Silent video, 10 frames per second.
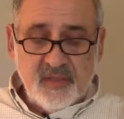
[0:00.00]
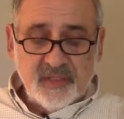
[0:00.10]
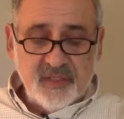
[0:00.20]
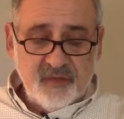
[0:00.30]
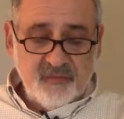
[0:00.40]

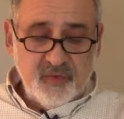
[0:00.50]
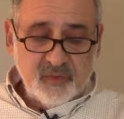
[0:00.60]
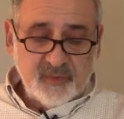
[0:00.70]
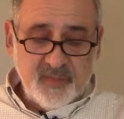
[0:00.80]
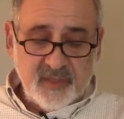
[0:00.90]
This
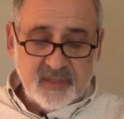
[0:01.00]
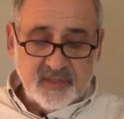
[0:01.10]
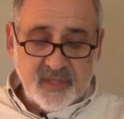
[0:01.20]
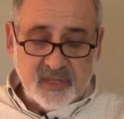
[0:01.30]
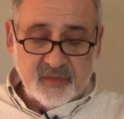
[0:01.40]
interview is being
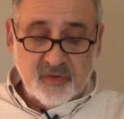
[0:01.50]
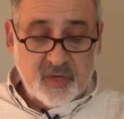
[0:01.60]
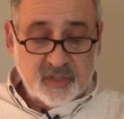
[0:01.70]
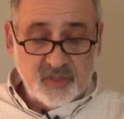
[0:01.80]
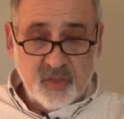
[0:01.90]
conducted
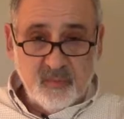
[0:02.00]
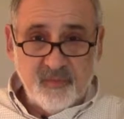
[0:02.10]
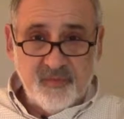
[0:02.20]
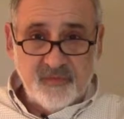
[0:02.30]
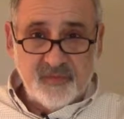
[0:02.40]
on
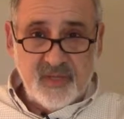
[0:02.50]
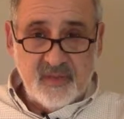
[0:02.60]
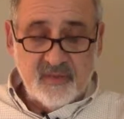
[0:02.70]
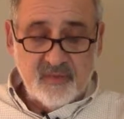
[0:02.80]
October 15,